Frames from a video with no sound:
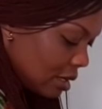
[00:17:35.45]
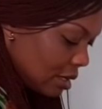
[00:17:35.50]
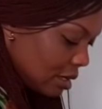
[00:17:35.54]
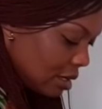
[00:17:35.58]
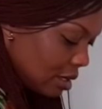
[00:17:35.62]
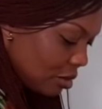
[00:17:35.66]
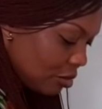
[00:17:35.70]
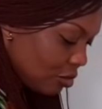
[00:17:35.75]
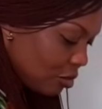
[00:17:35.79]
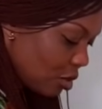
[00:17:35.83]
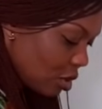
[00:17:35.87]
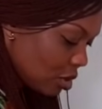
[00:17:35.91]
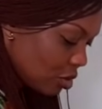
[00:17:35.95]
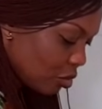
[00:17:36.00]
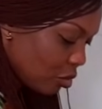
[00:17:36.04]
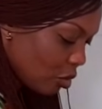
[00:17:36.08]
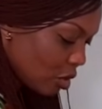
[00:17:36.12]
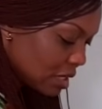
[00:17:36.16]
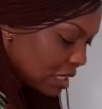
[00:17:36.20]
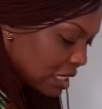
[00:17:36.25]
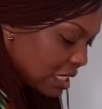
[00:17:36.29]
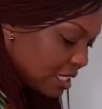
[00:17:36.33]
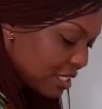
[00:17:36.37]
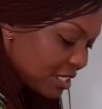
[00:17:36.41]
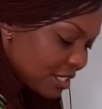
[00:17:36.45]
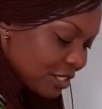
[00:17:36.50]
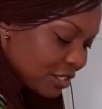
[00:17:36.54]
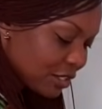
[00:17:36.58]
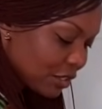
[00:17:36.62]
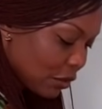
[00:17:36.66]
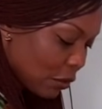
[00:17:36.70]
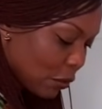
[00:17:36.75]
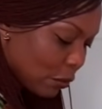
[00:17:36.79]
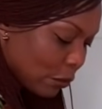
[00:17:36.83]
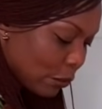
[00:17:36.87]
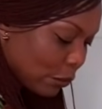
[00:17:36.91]
If not for
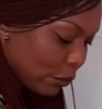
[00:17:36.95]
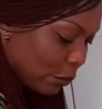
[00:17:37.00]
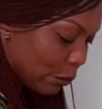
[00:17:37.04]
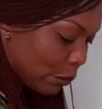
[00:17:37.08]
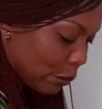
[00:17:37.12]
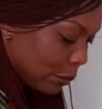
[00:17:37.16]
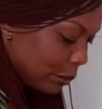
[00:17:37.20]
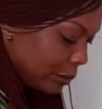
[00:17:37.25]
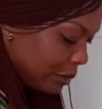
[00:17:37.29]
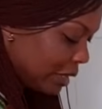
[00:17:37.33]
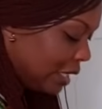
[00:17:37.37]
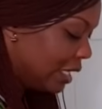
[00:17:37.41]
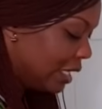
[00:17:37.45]
this koro,